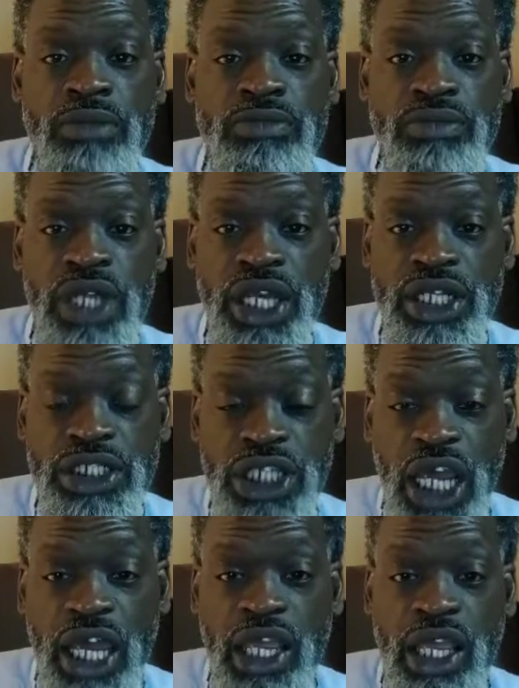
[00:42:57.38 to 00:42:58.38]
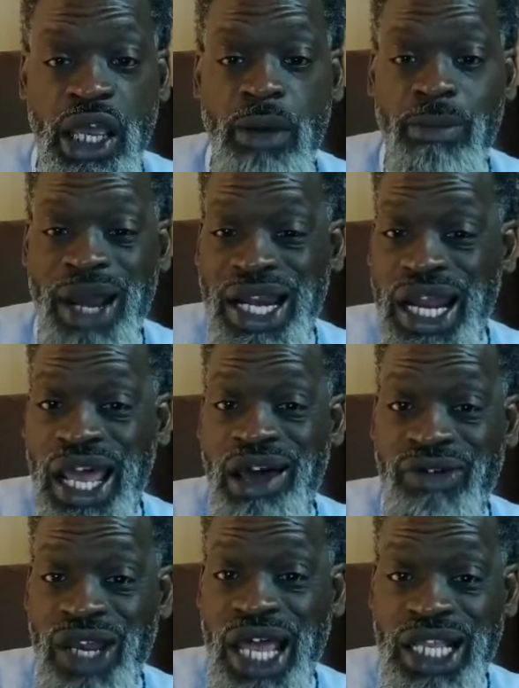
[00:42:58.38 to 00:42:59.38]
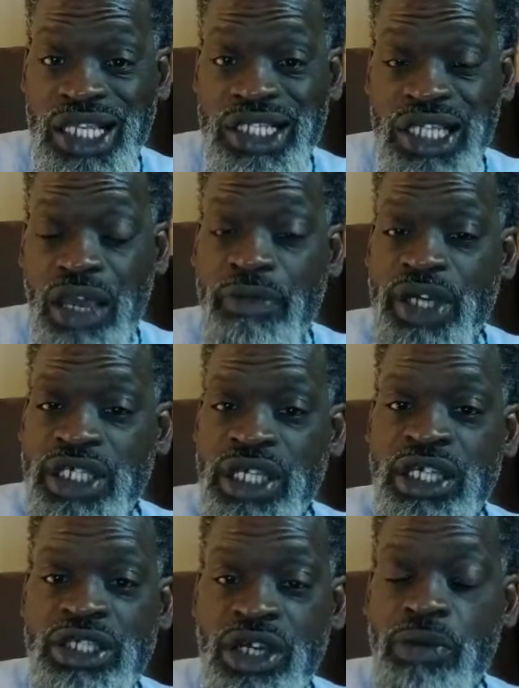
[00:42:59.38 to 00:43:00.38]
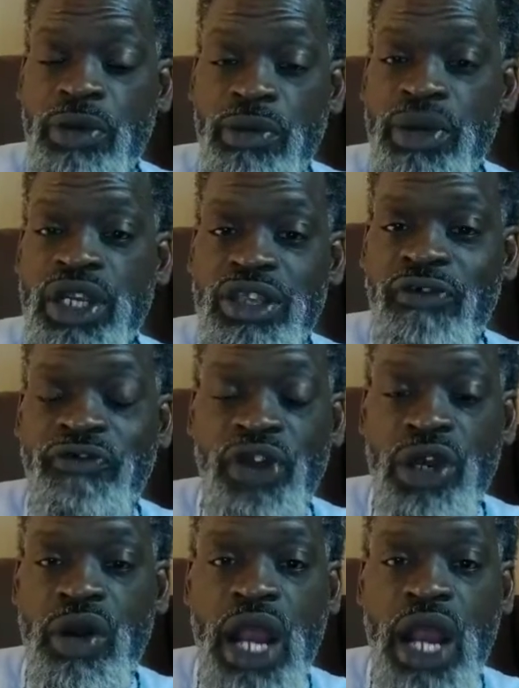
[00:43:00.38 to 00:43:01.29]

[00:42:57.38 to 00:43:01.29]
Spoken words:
Lady J might not have a lot to say because it took me a minute to figure it